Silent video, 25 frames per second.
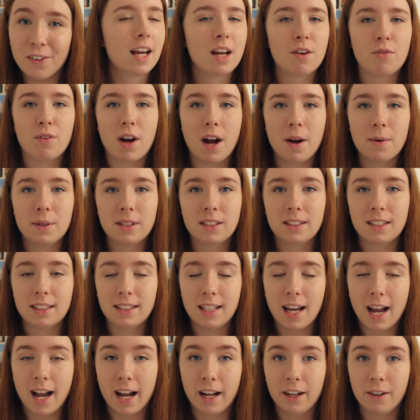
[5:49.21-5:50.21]
If I was to
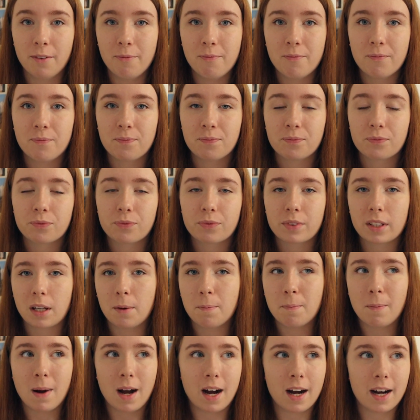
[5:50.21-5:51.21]
tell
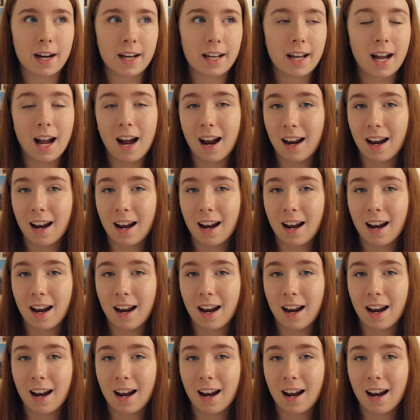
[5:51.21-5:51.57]
my